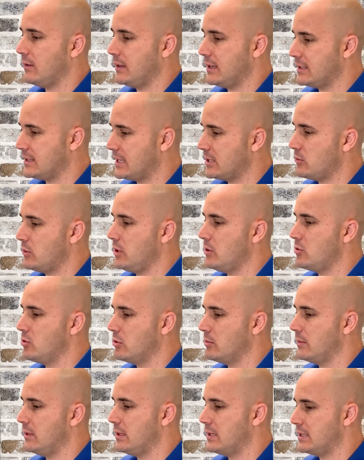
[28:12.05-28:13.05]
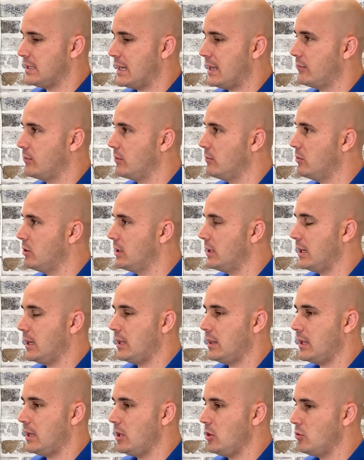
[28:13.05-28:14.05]
Because that's what you told me in the staff room one day,
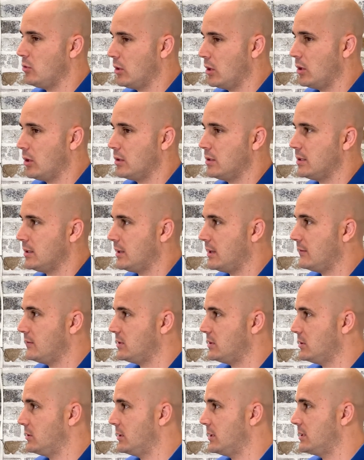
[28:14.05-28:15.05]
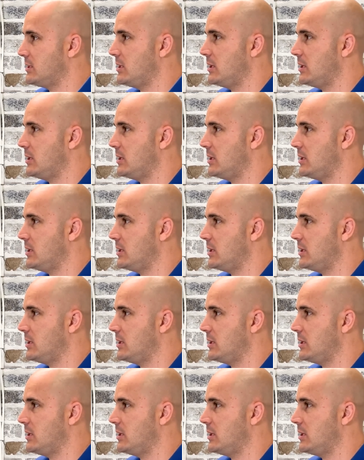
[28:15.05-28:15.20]
that you learned to love circus.